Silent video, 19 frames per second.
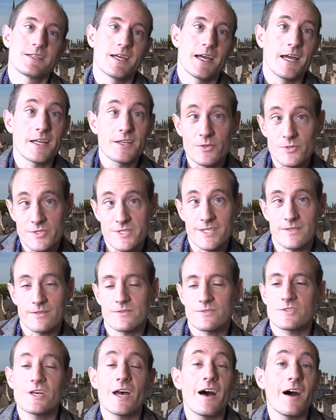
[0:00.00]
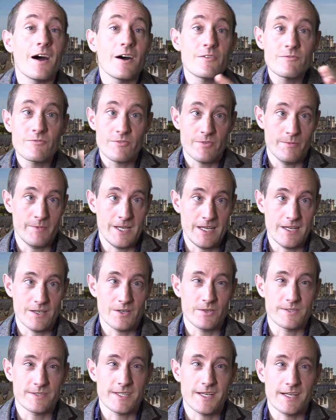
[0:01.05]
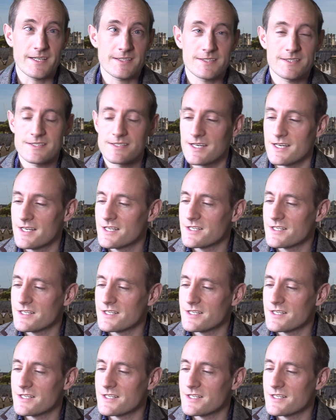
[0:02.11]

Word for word: and your skills to unfamiliar contexts